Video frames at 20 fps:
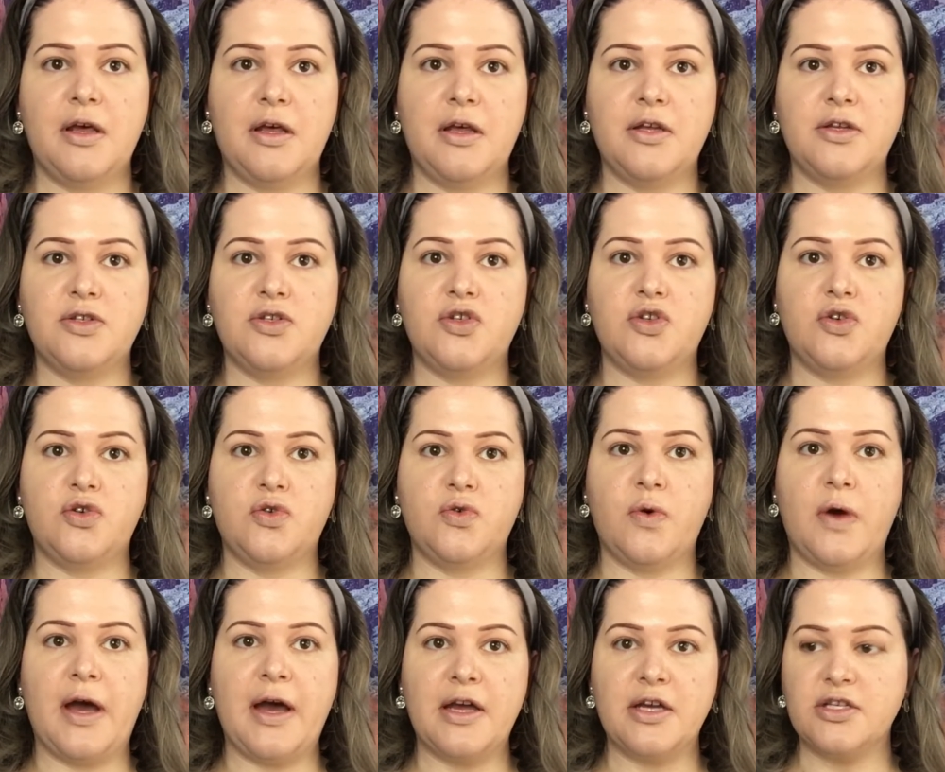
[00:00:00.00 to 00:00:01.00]
into
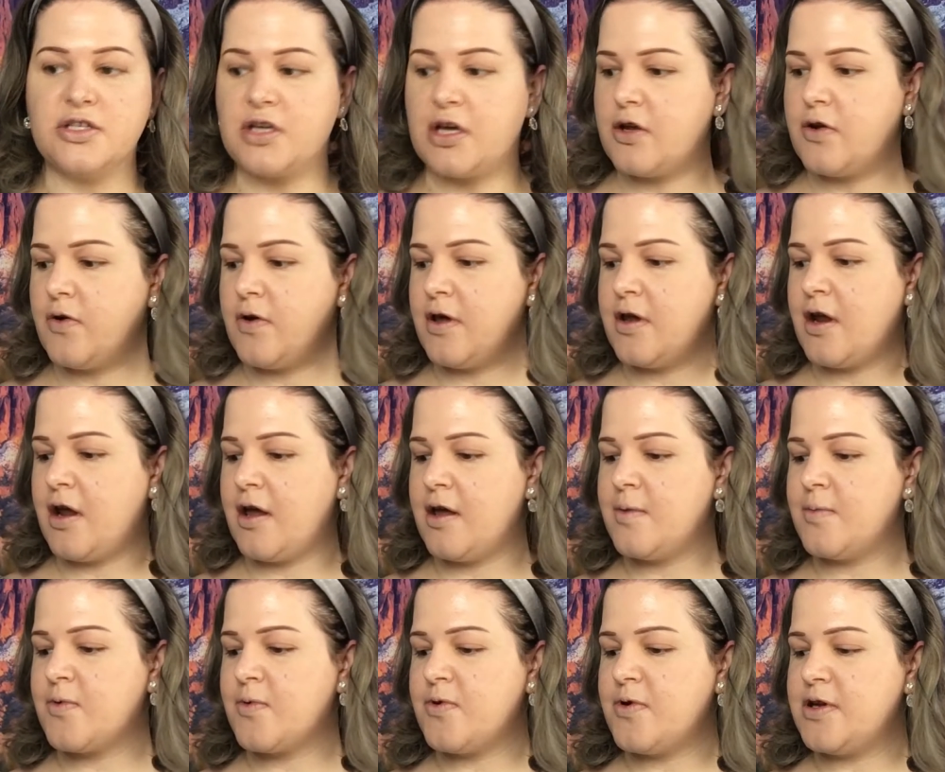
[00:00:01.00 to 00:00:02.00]
eyeshadow, and I
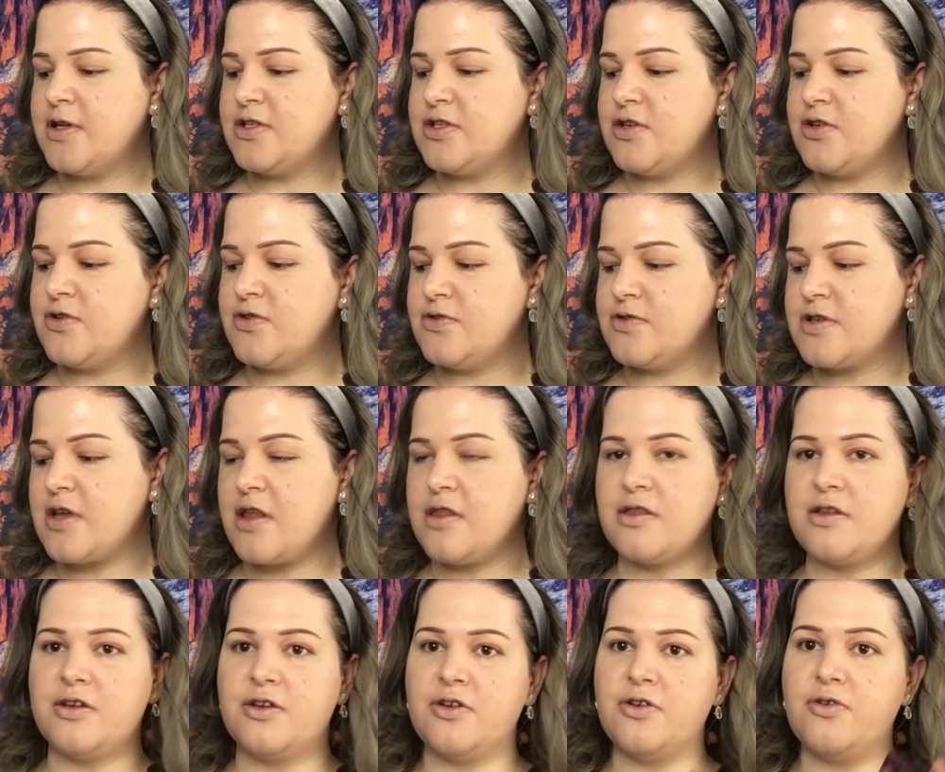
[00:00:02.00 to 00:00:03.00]
am going to use
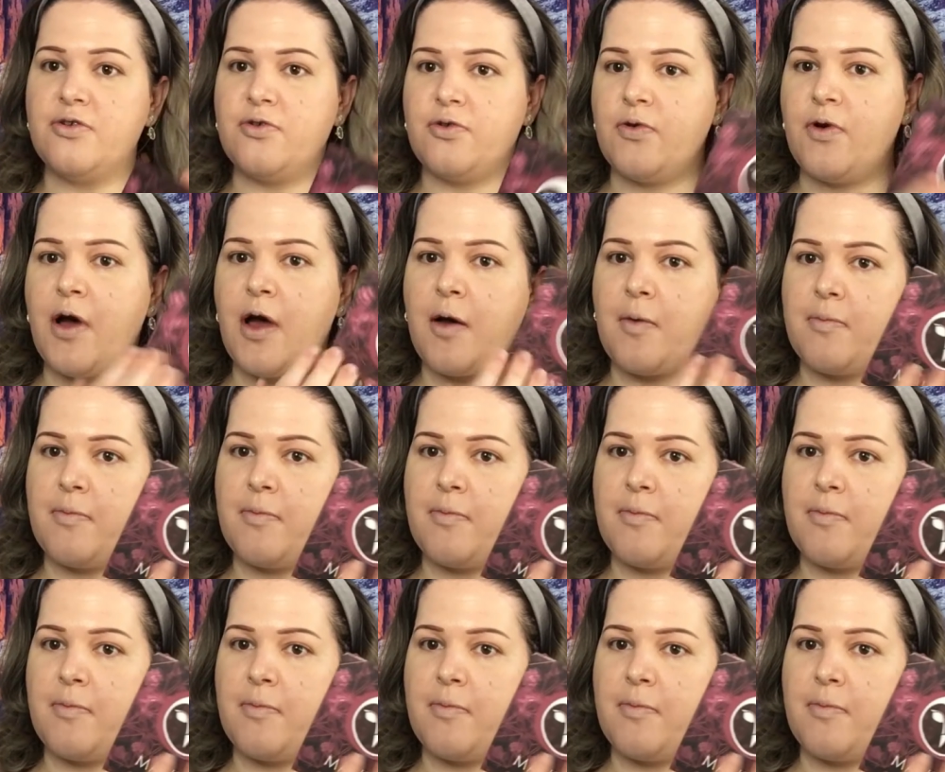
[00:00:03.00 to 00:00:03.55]
the new